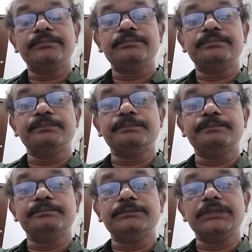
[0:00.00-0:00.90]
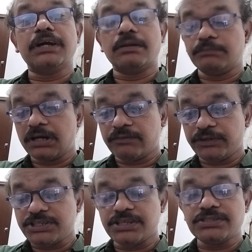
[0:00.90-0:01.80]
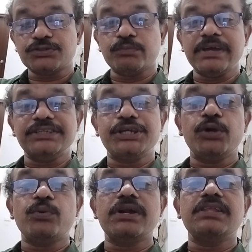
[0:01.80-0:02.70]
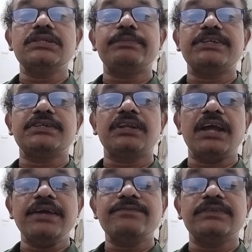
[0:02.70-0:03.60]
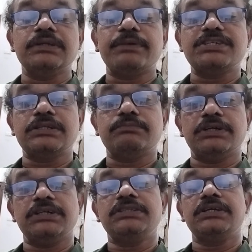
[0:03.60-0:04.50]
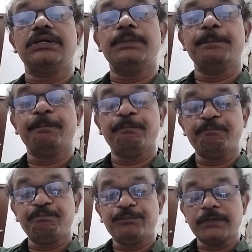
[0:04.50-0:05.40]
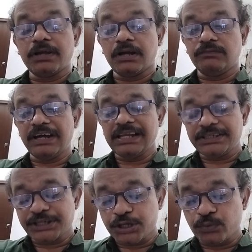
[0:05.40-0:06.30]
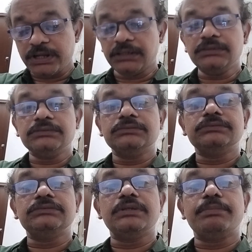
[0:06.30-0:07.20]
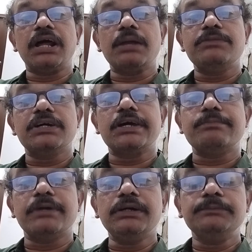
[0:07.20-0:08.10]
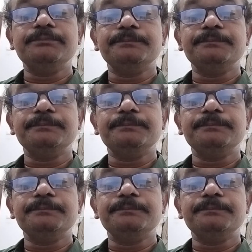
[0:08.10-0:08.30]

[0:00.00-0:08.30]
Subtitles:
the karma which is to be executed in the present life, in the present birth. And while executing the Prarabda karma,